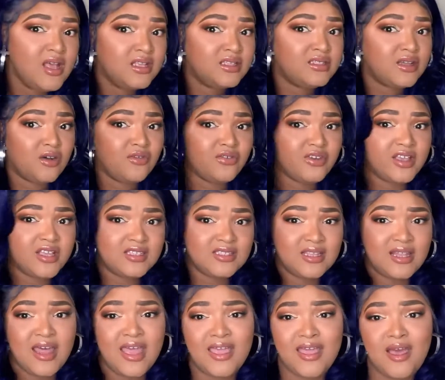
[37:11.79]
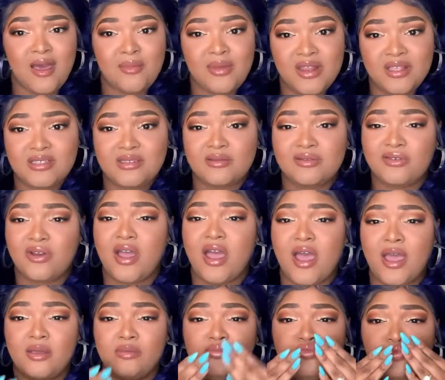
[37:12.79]
Don't forget to like, comment, and
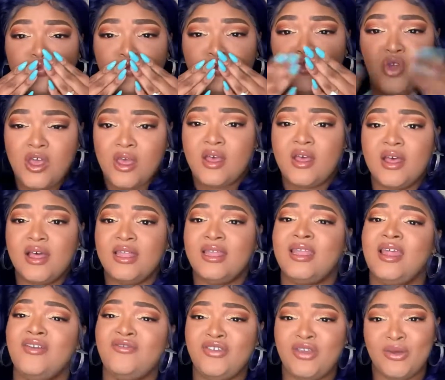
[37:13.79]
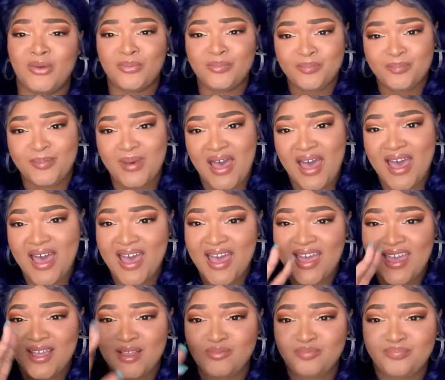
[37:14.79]
subscribe. Love you.
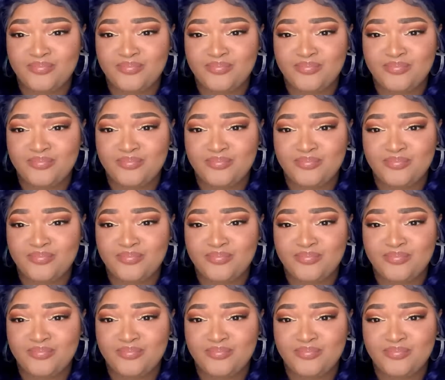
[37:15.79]
Bye.